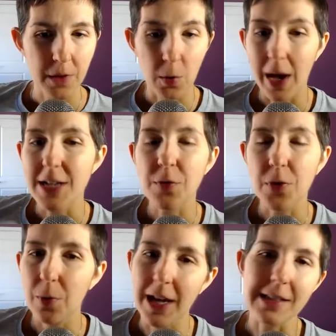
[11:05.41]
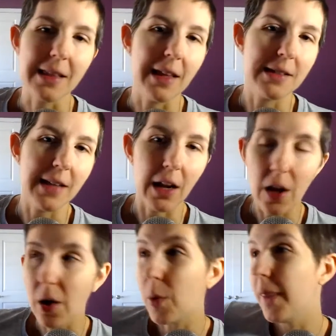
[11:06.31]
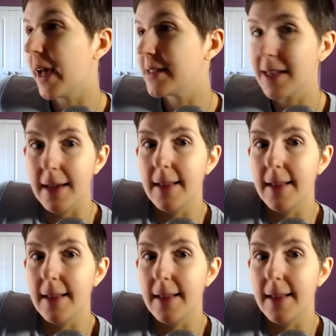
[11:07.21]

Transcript: You ask for the raise and they say no, and that's it.